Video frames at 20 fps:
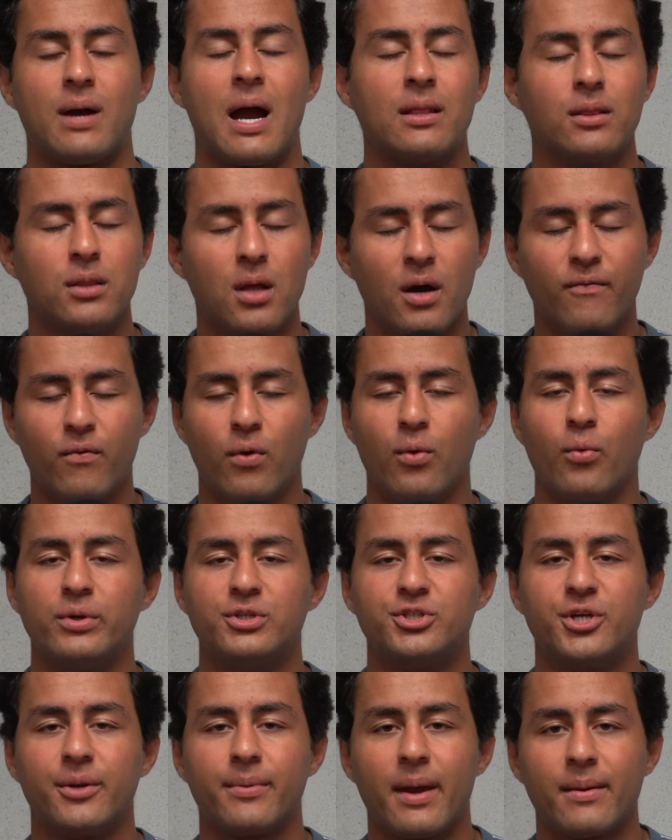I love what
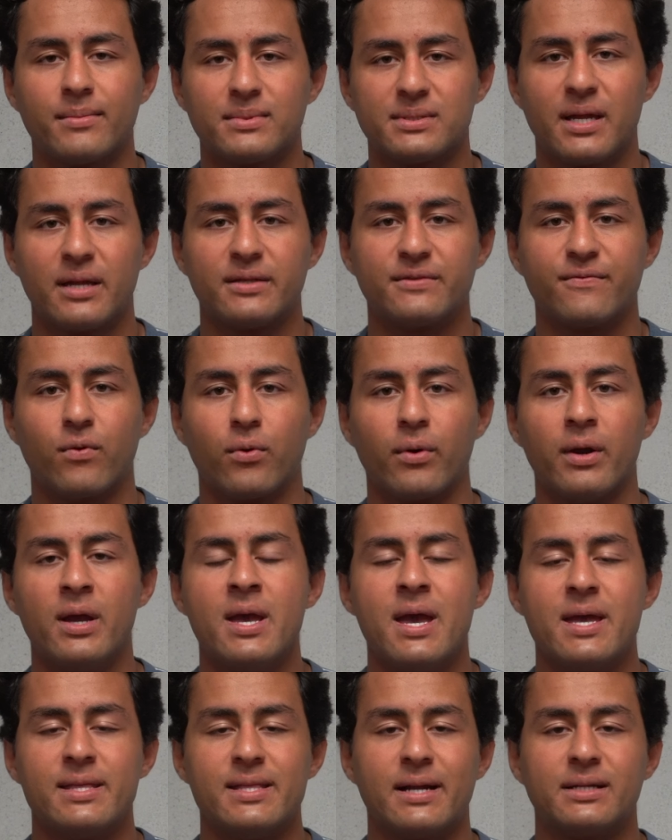Winshape Camp stands for, and
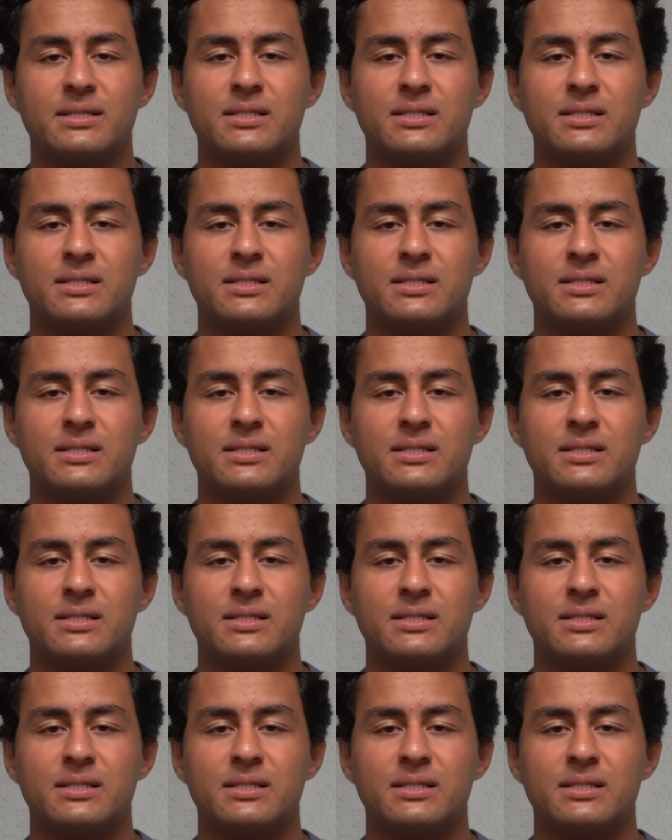that